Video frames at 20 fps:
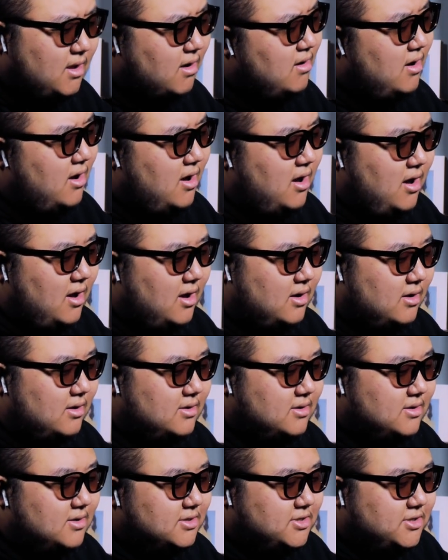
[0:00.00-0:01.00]
Huh.
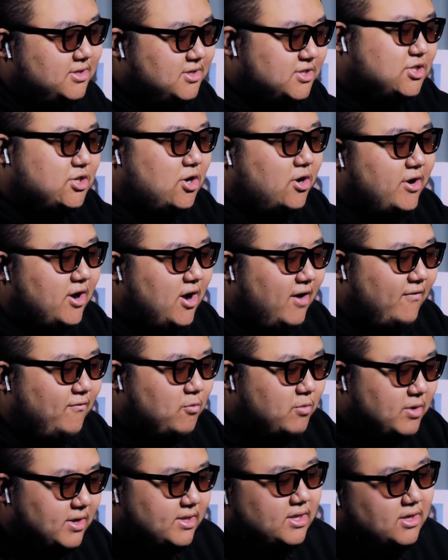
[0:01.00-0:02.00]
So they're starting off
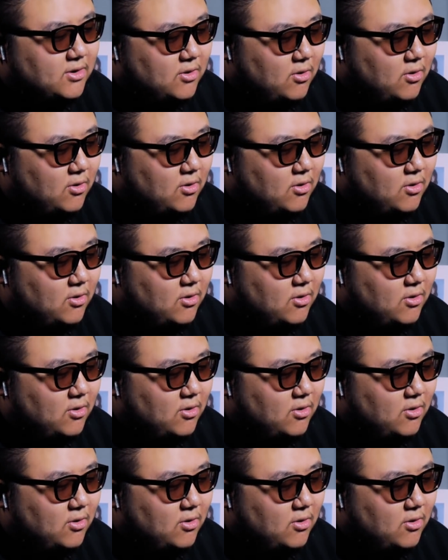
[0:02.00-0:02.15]
with the